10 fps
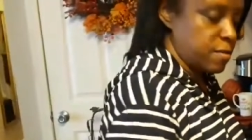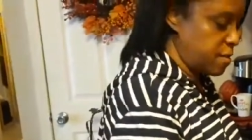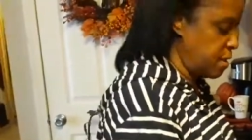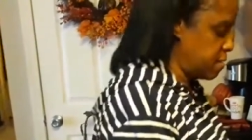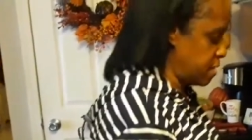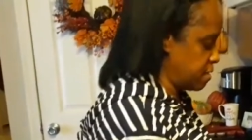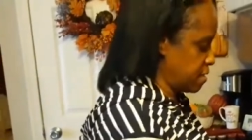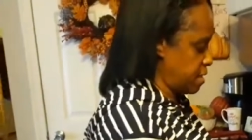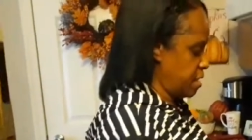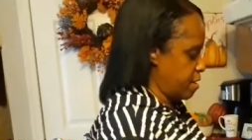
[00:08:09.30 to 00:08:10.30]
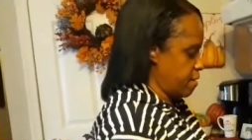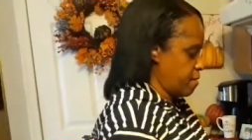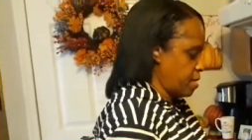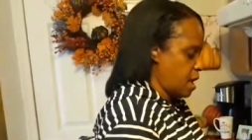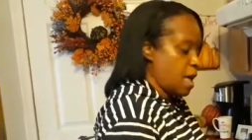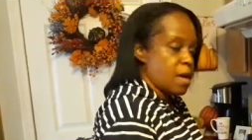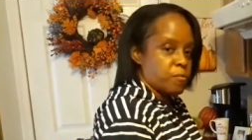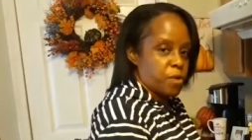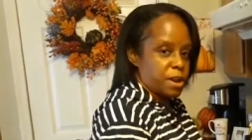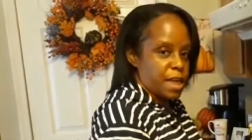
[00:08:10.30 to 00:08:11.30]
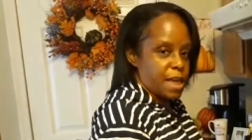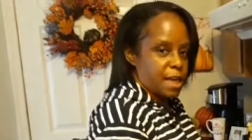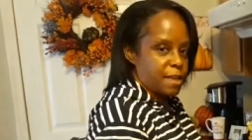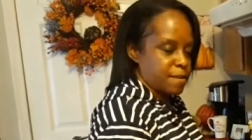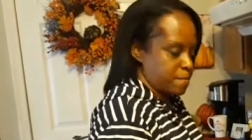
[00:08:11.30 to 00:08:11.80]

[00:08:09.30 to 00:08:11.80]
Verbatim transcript: seasonings in here and one egg.